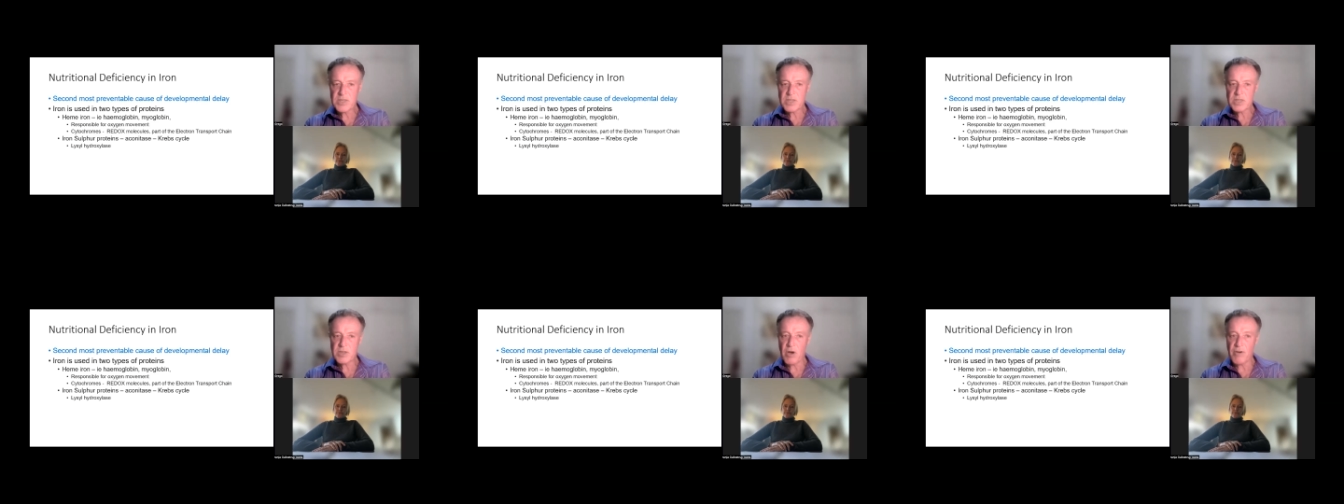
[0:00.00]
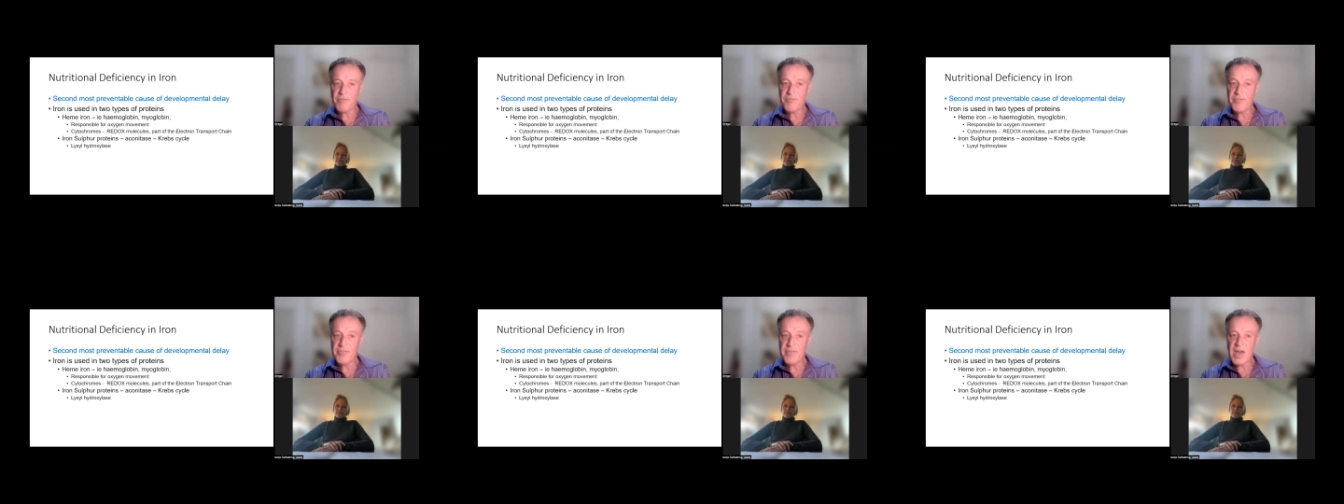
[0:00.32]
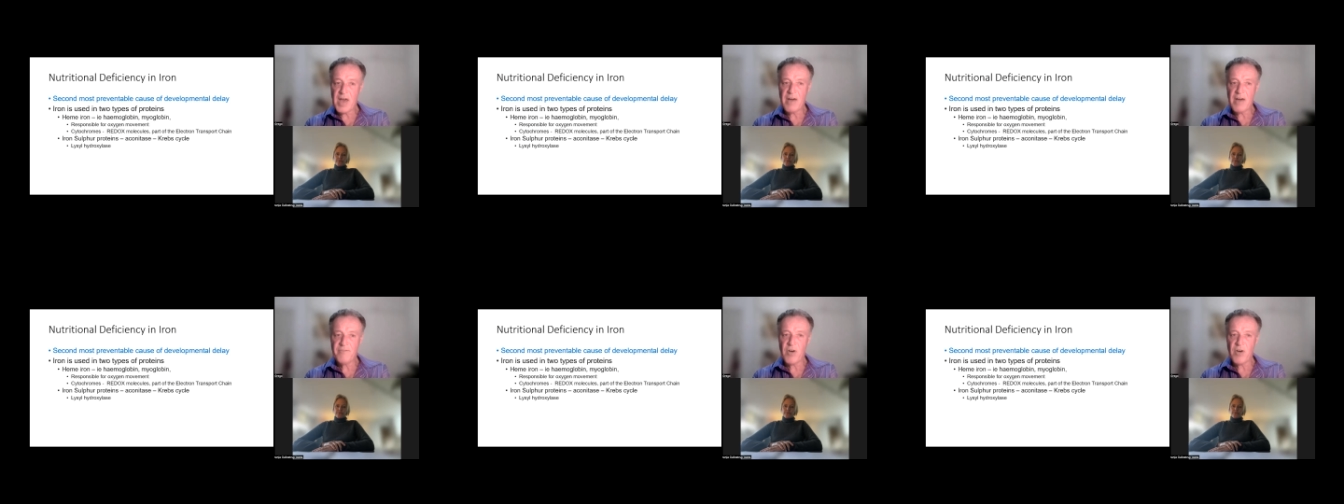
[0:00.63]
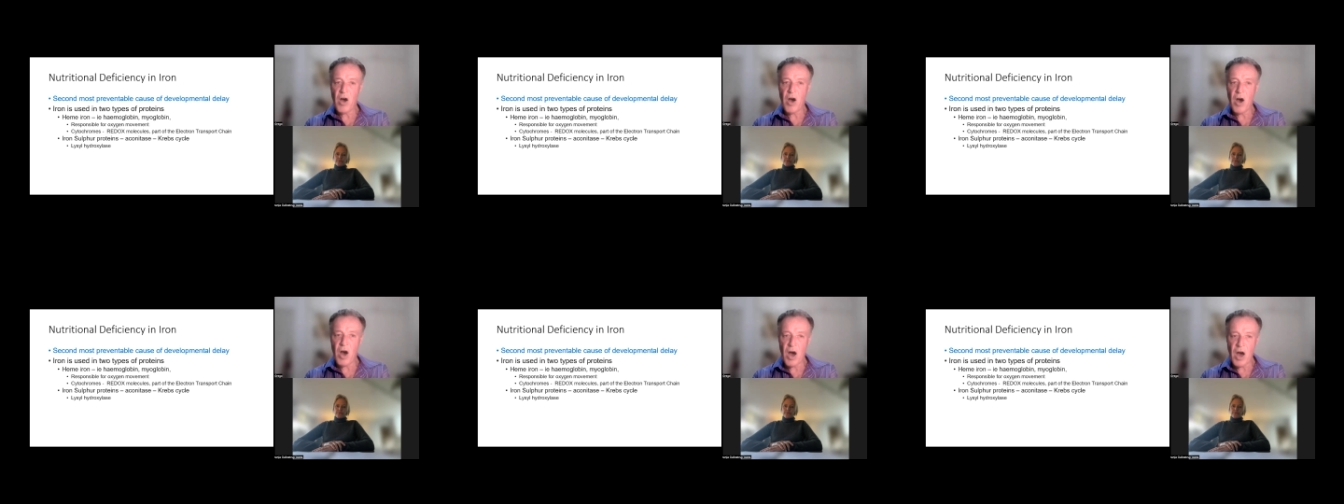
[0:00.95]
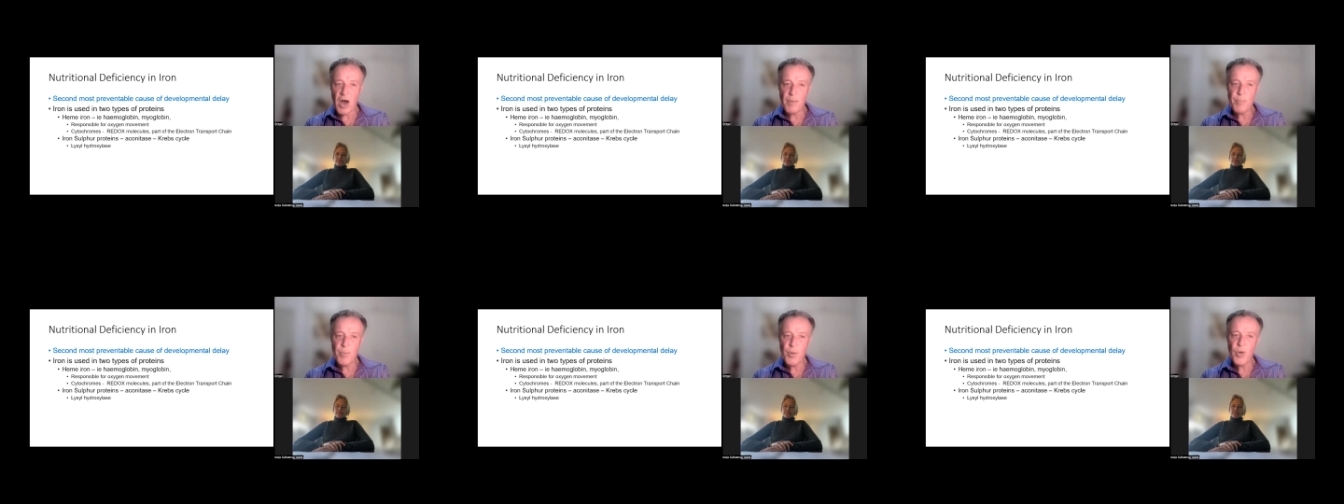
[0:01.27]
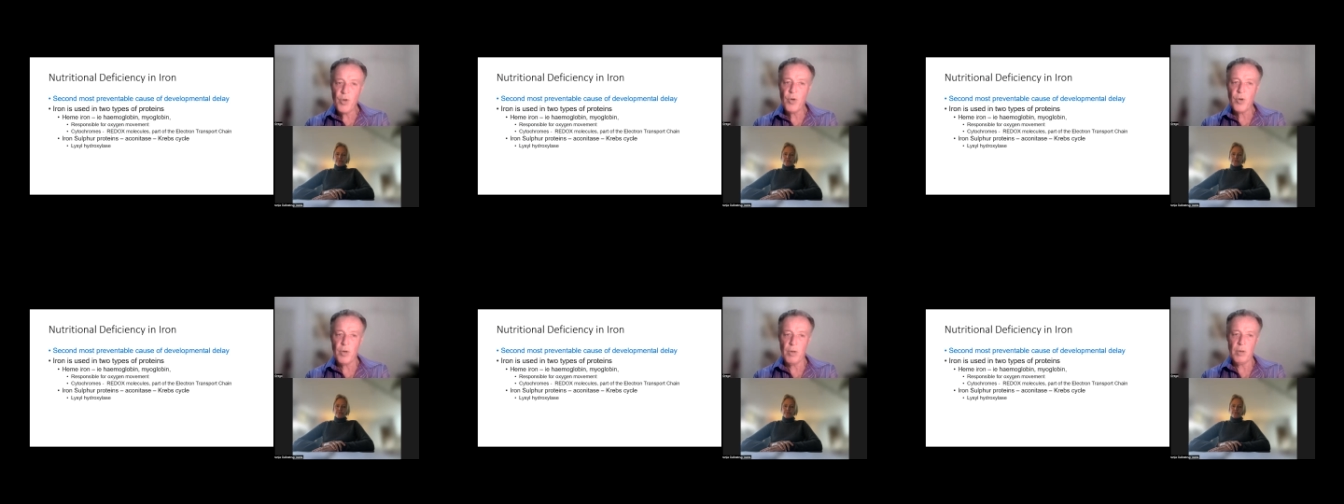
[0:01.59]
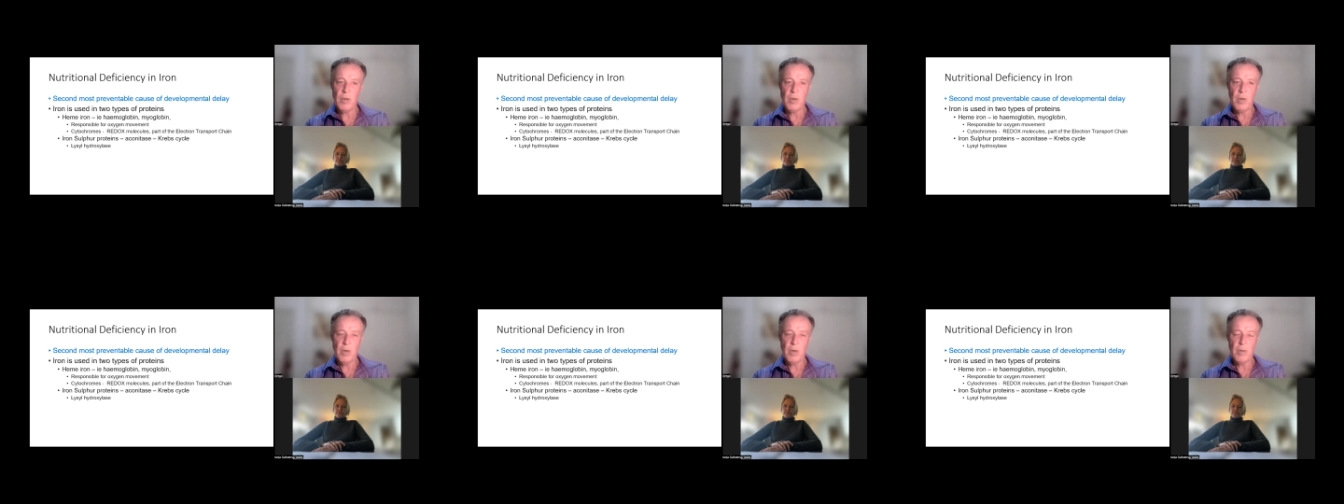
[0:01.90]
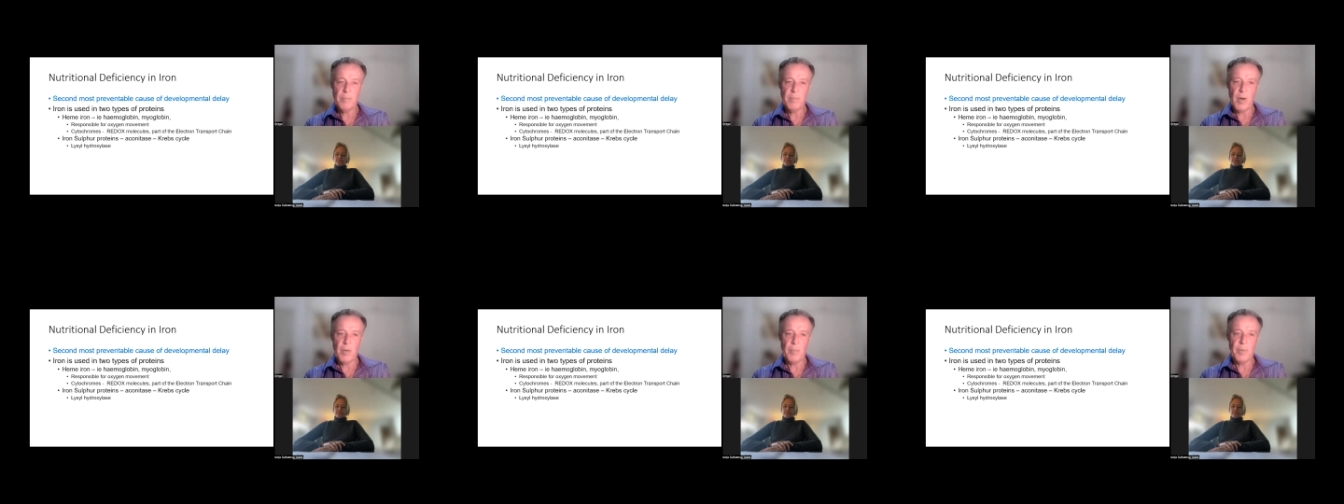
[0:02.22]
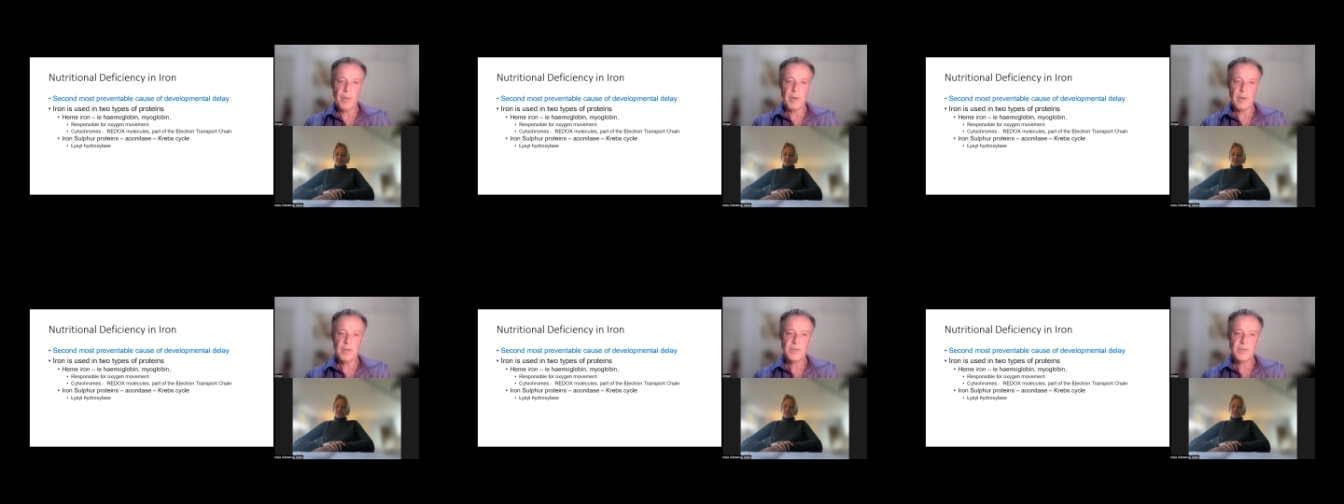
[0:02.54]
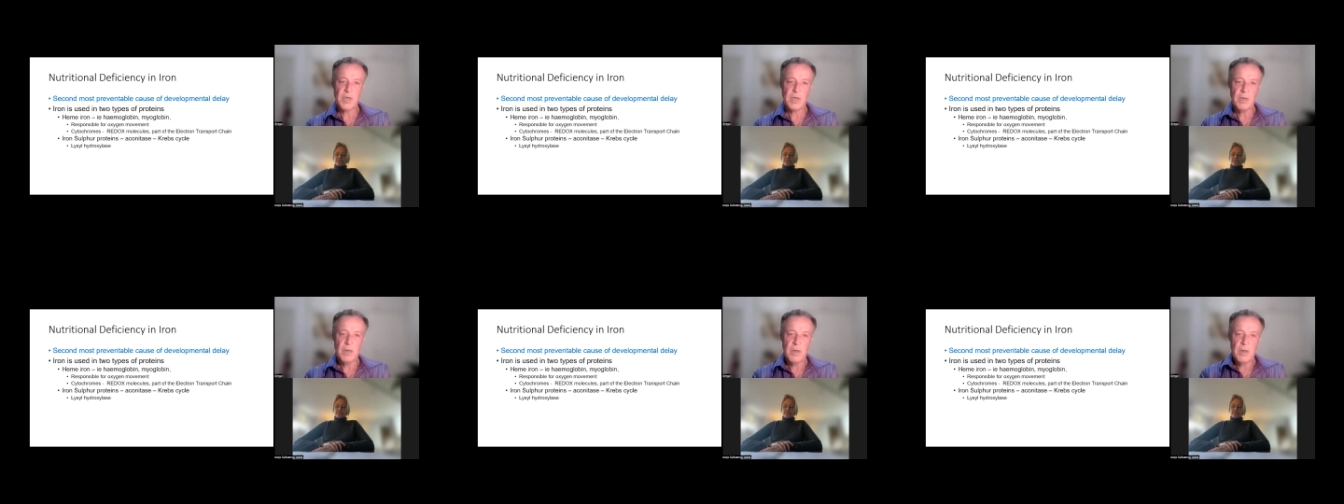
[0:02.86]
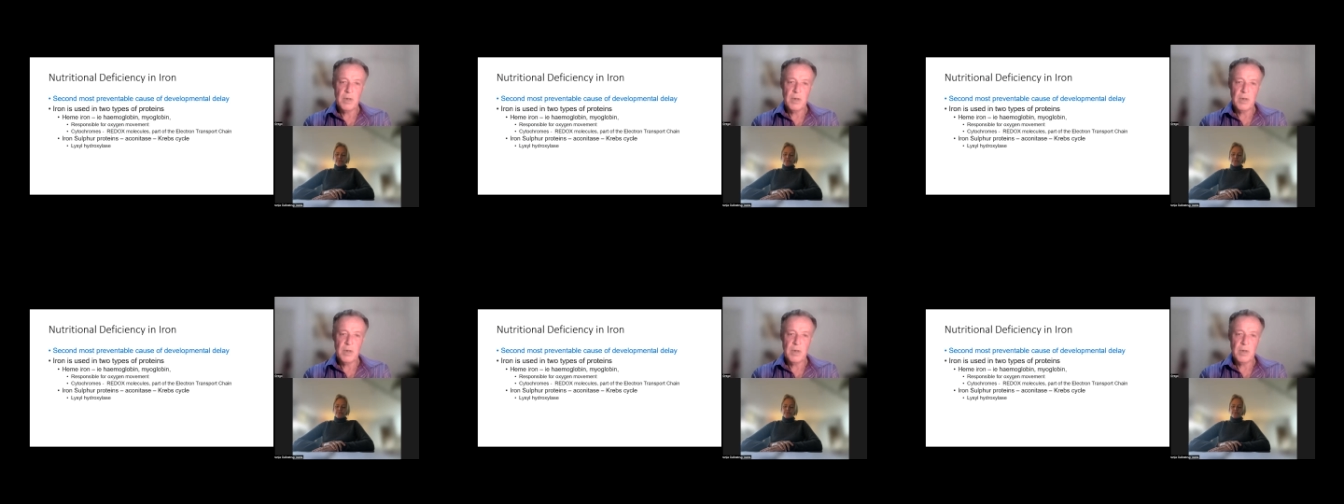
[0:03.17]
is often they have a hypermobility.